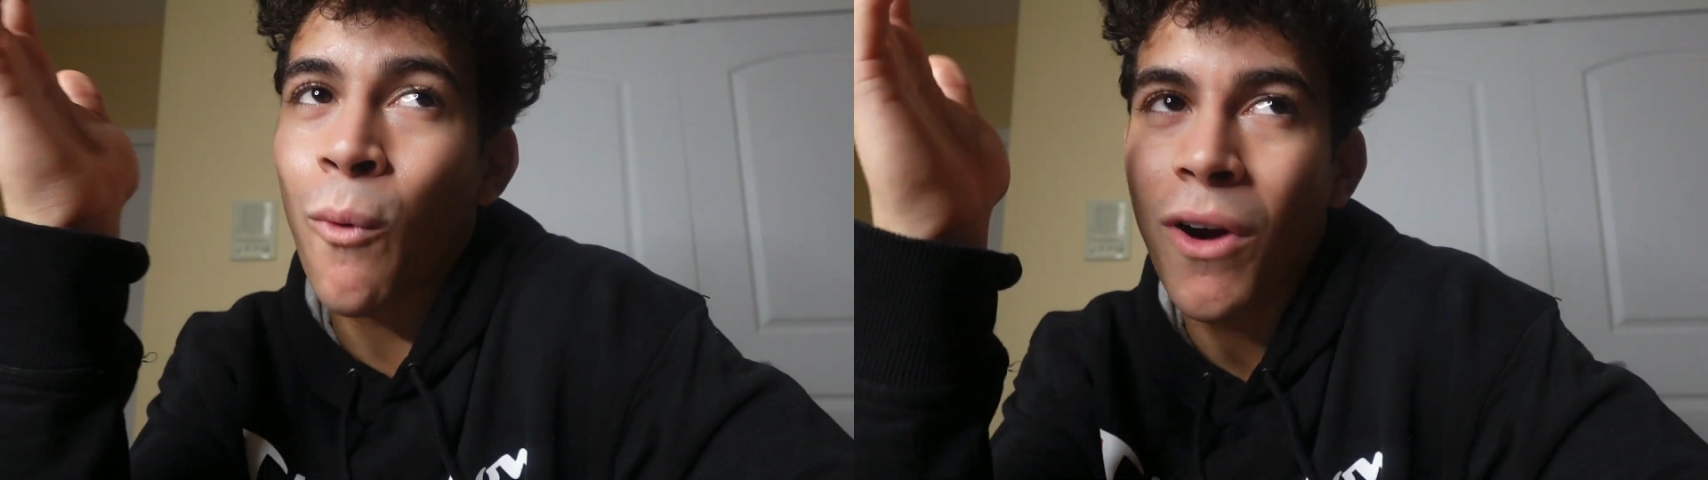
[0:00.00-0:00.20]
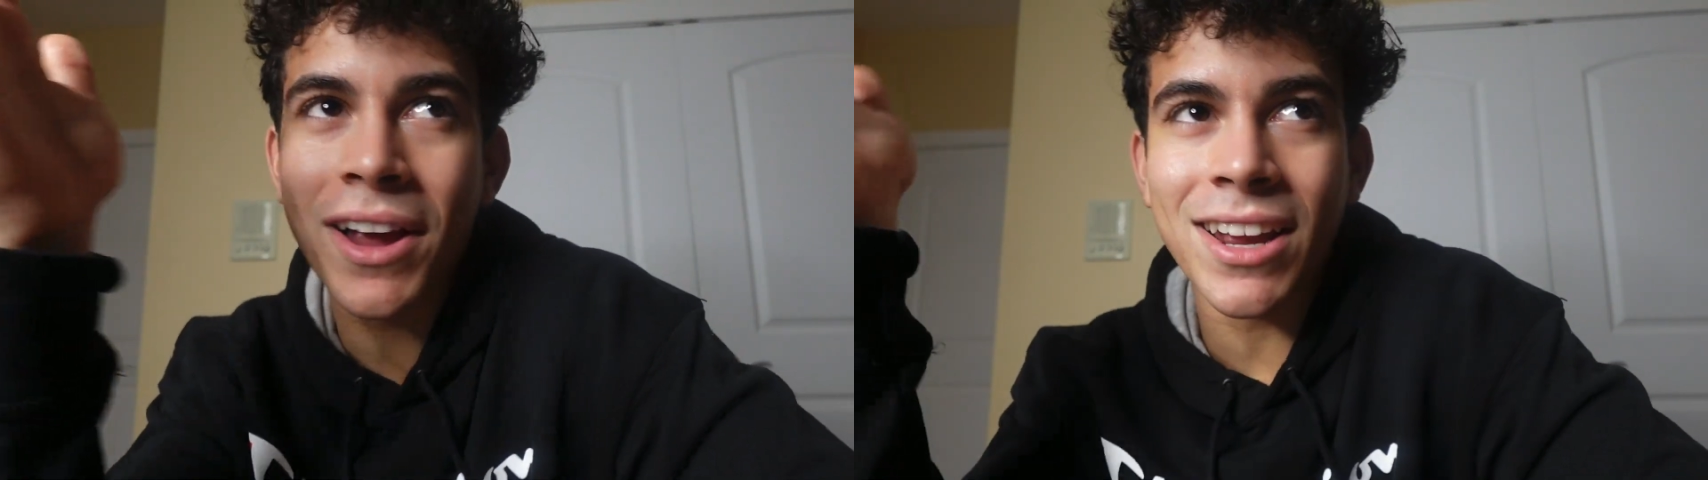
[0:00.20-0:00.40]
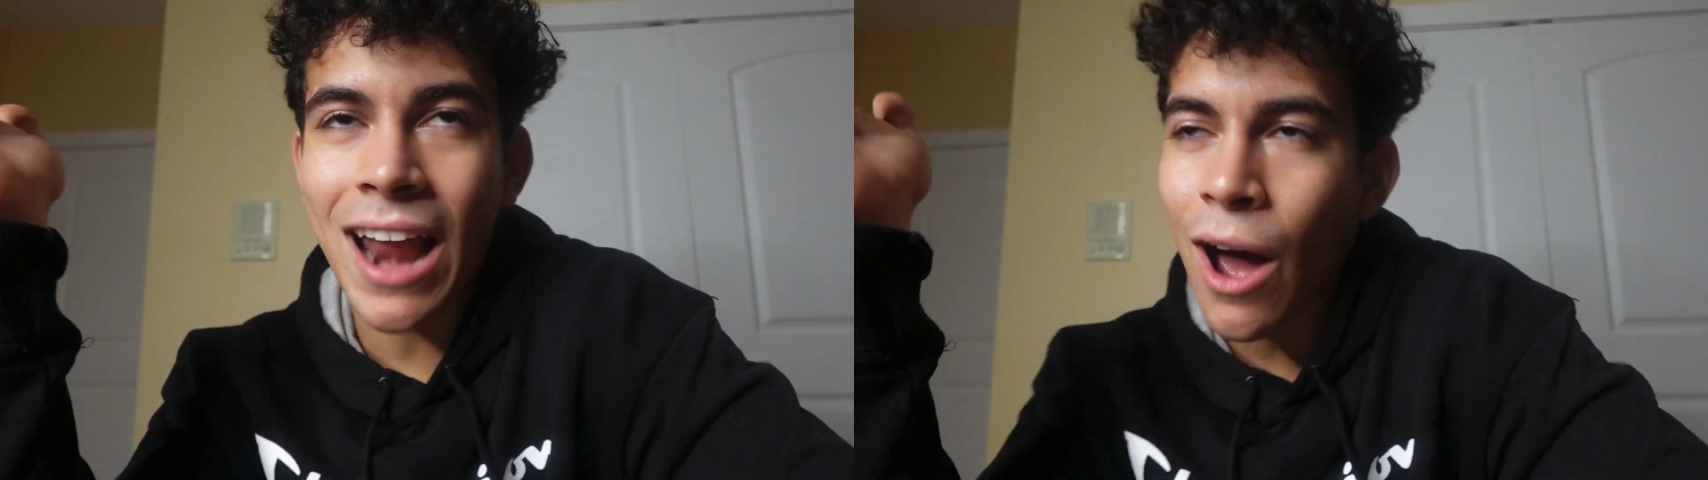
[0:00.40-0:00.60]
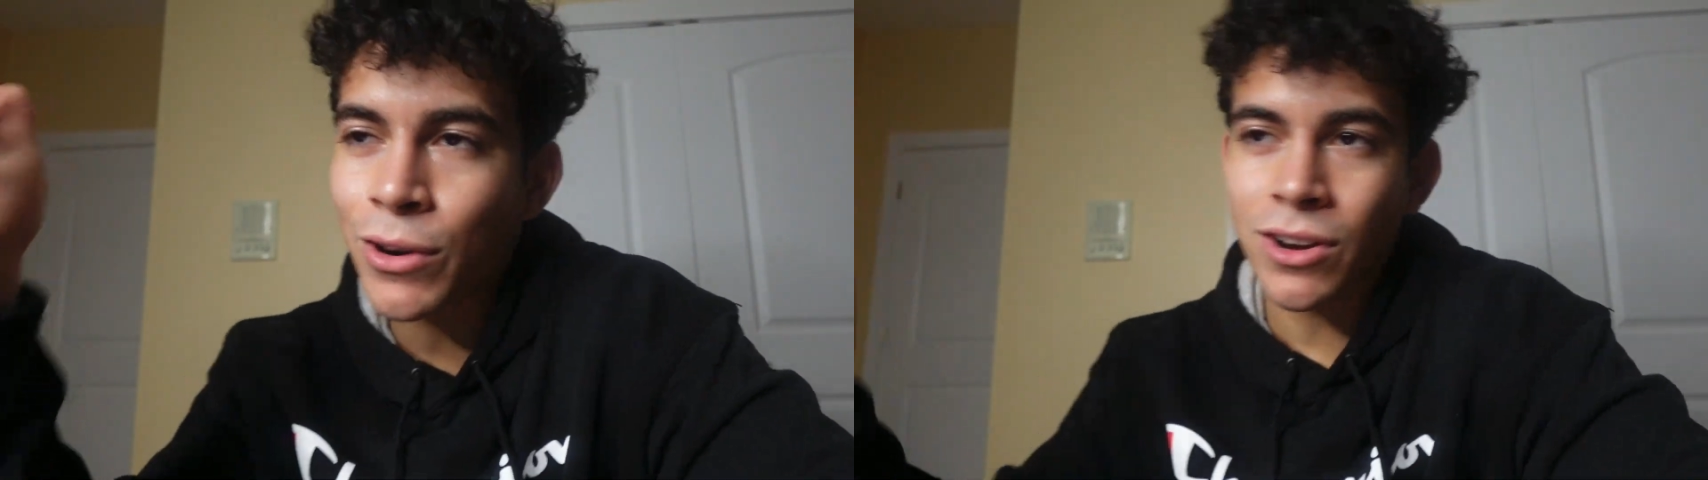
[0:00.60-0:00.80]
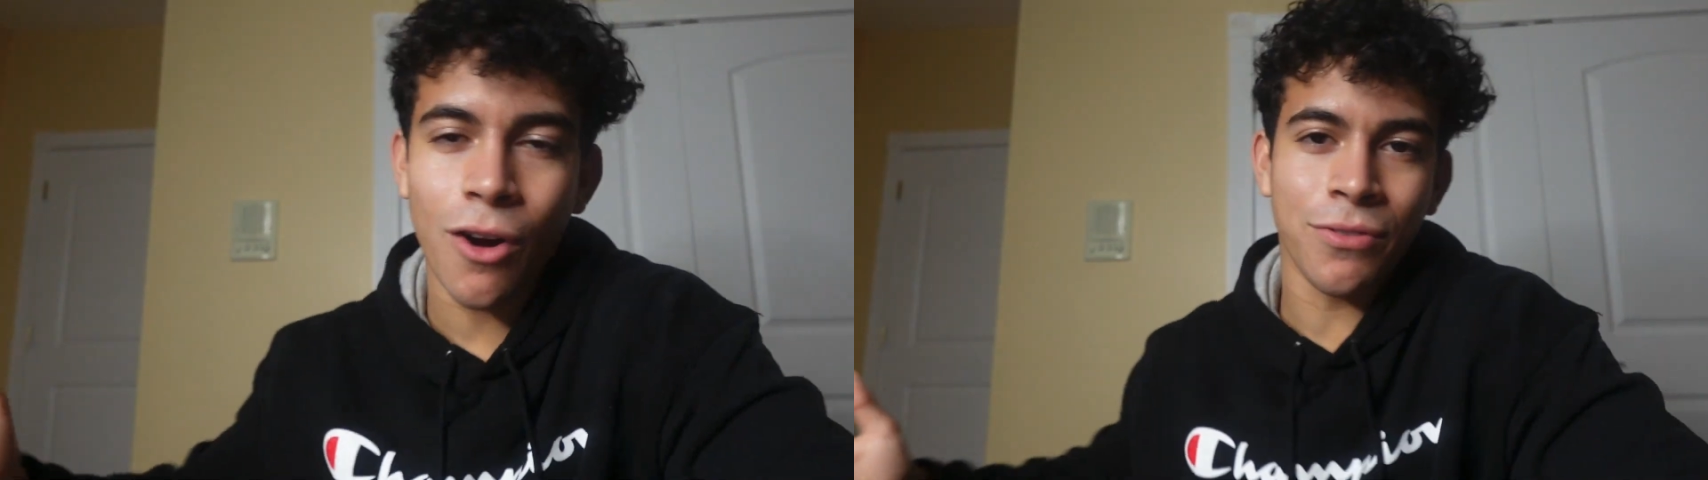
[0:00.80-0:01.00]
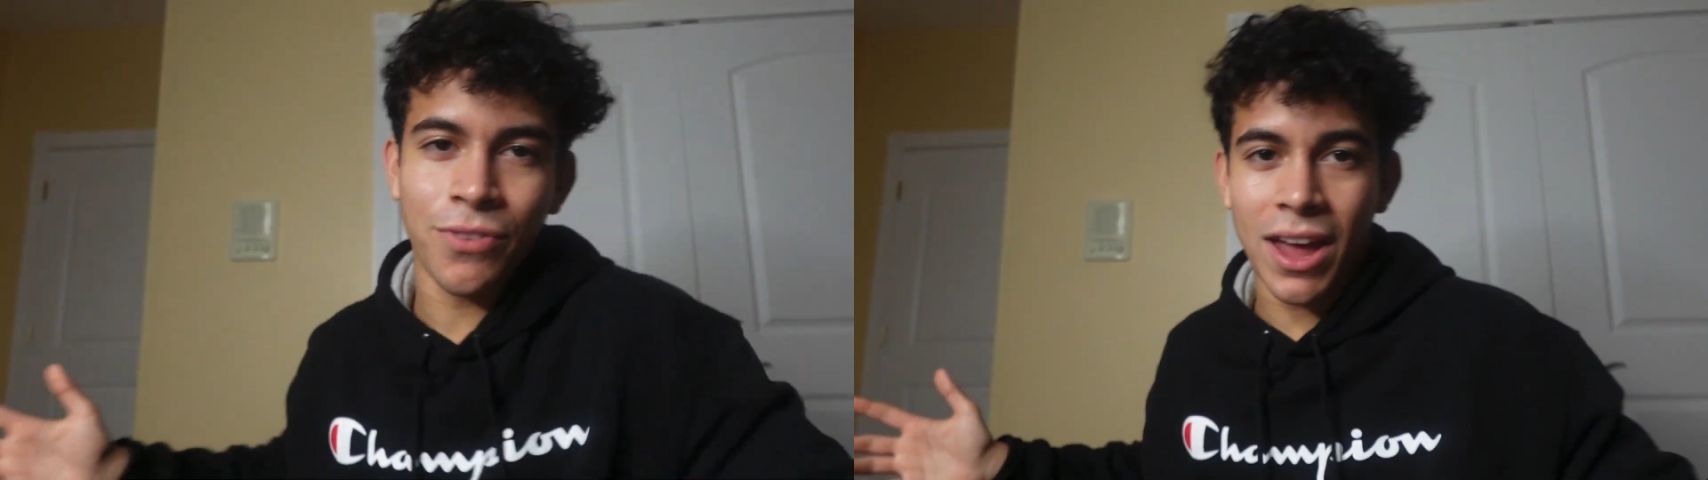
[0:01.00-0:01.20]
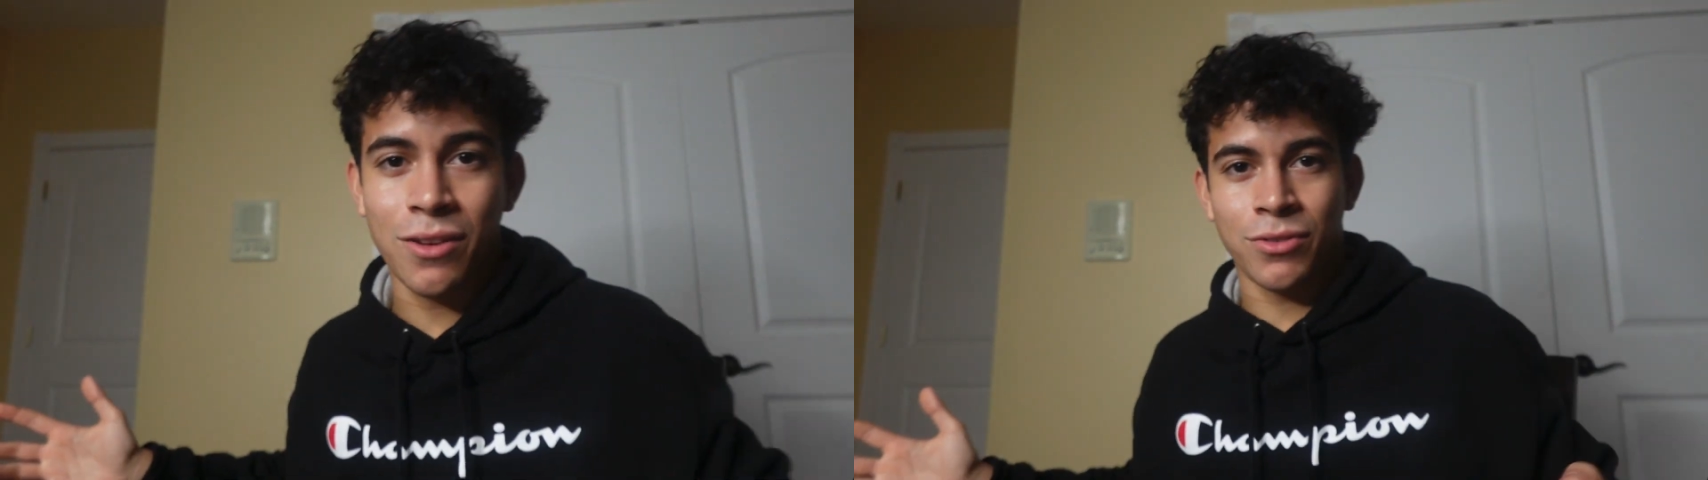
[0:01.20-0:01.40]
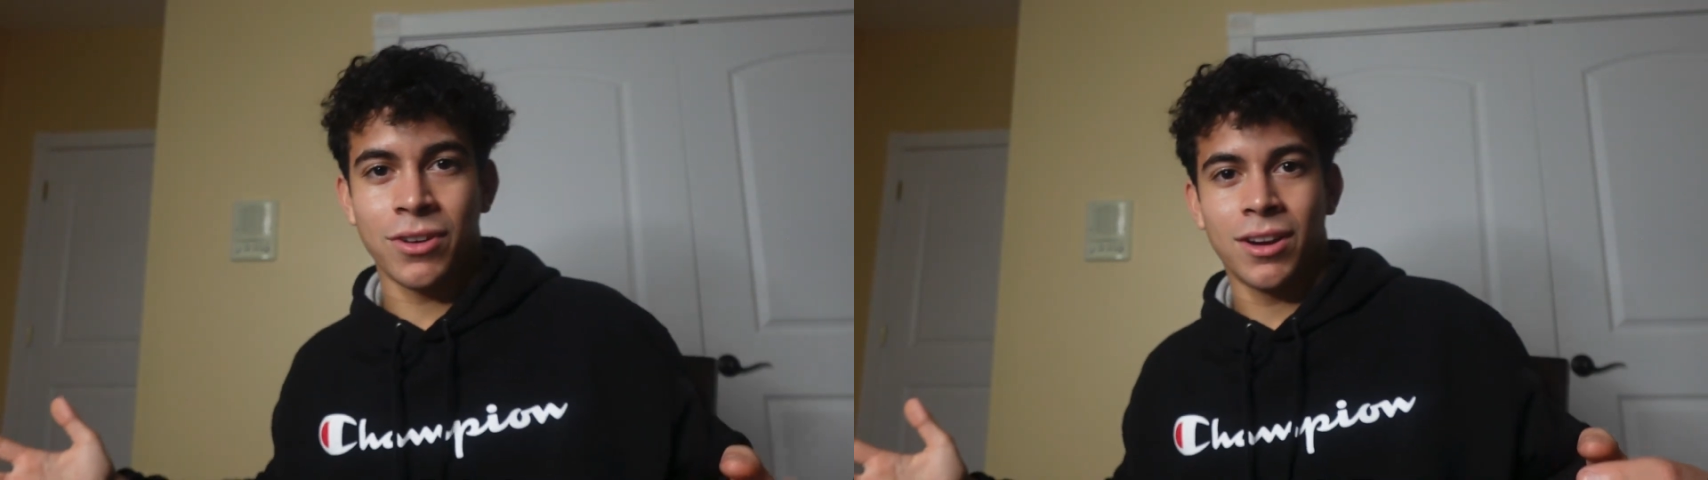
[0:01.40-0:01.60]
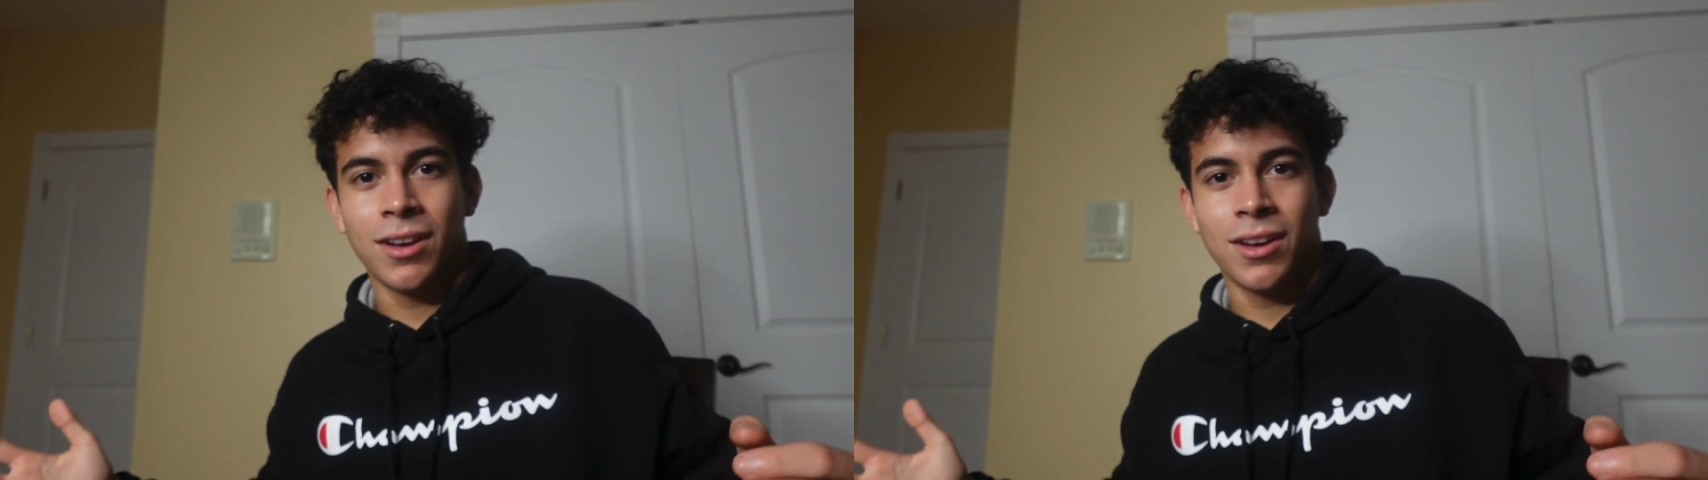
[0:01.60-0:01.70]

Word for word: working out in our favor